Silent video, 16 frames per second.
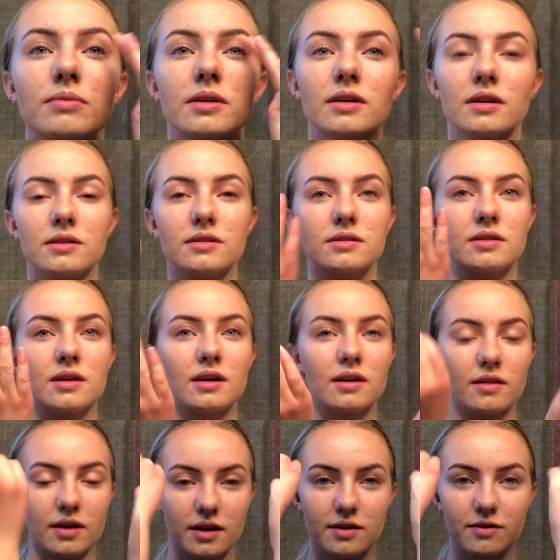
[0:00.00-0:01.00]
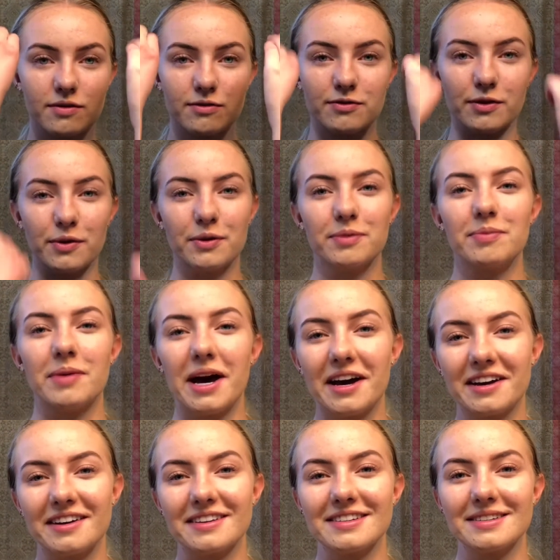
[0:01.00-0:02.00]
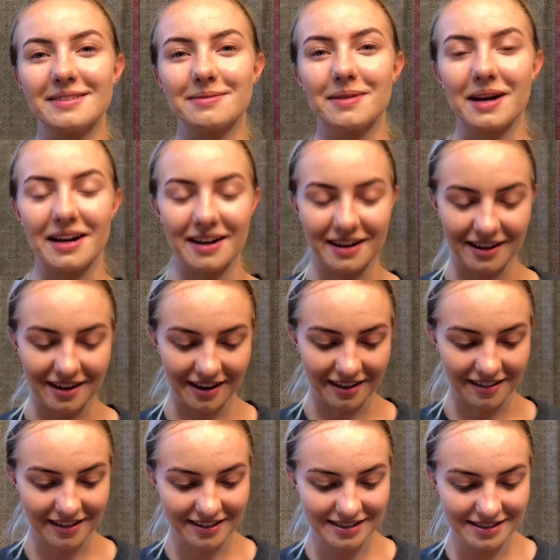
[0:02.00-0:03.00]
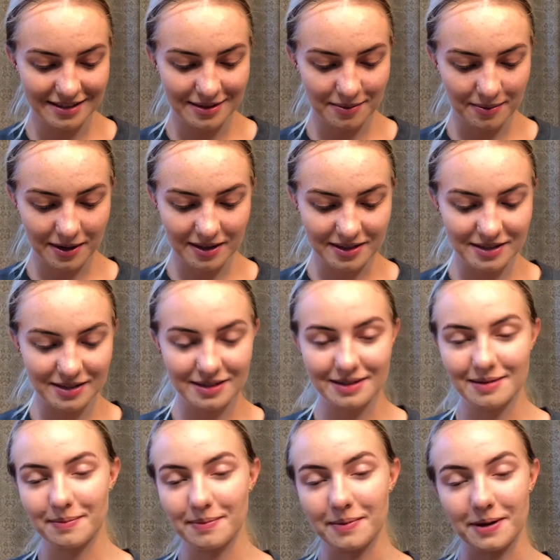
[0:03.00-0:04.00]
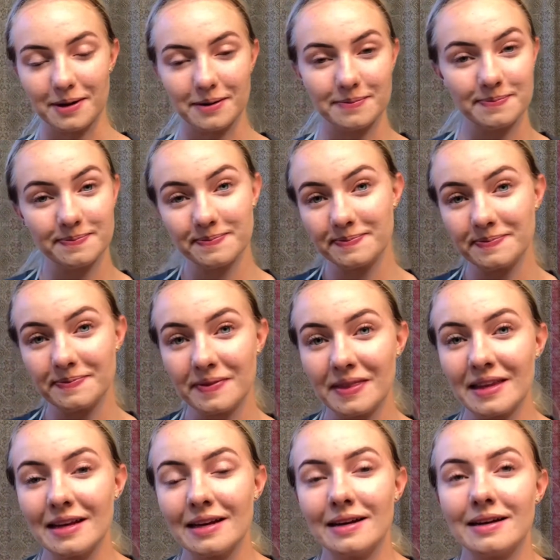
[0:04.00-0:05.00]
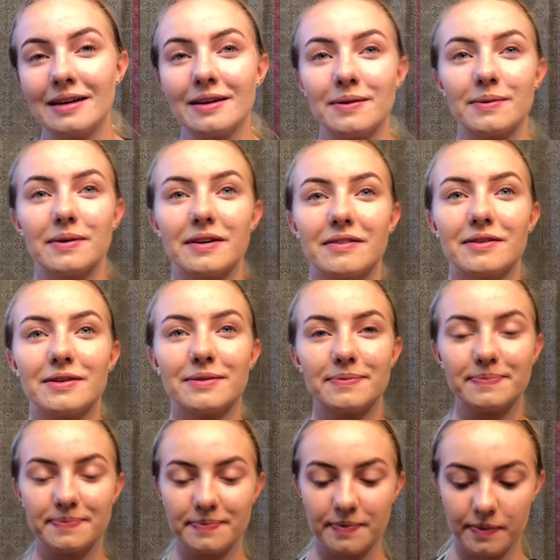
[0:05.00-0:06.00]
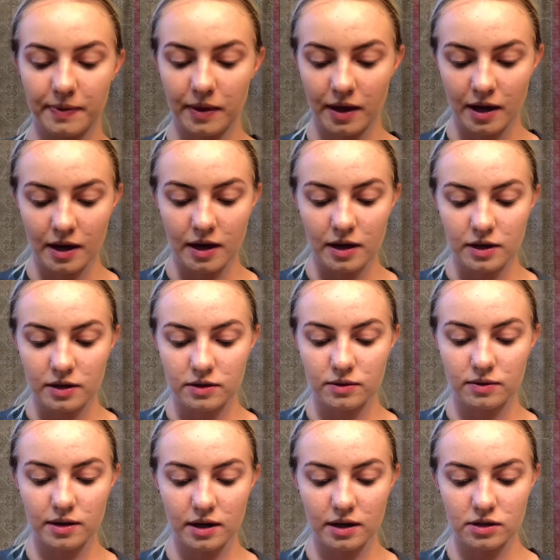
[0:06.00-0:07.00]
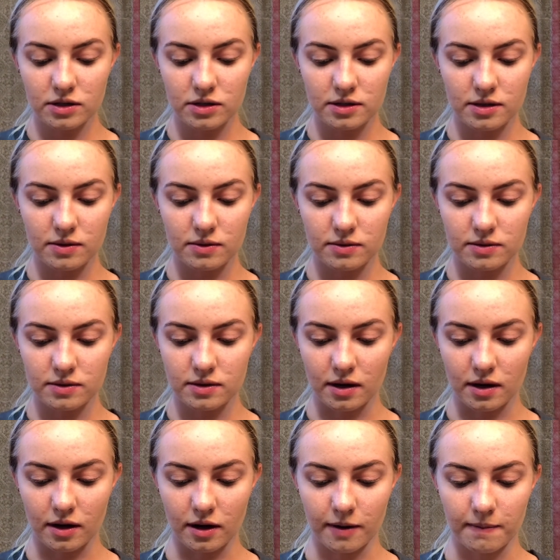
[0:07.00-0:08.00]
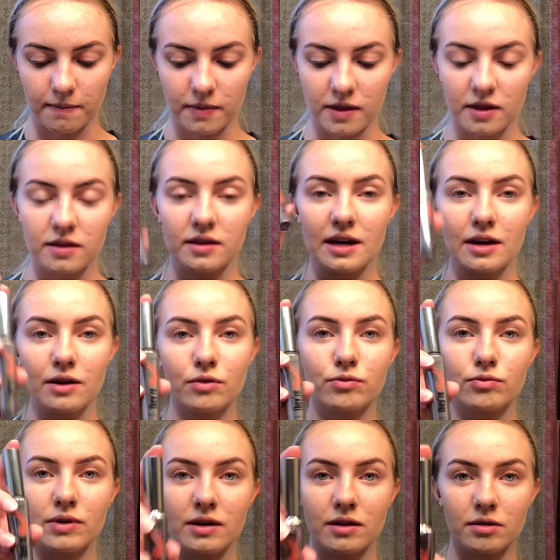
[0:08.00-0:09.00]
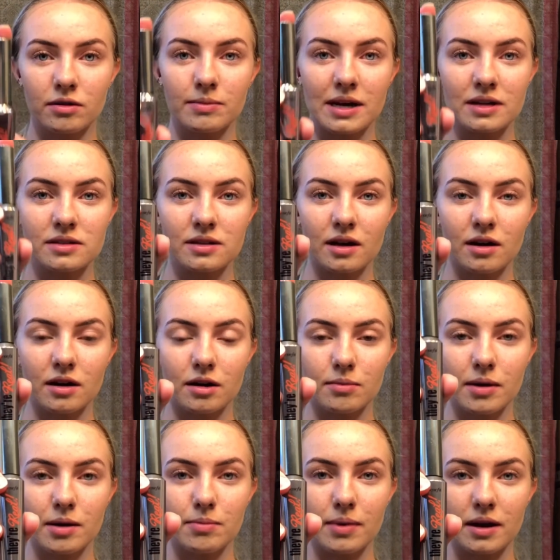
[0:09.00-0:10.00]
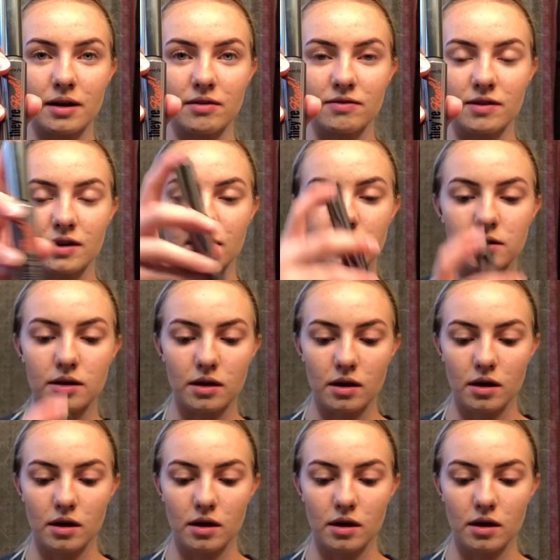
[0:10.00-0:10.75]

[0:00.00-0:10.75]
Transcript: because they like fold back into my eyelids too much, but whatever. So then I just use the They're Real mascara by Benefit.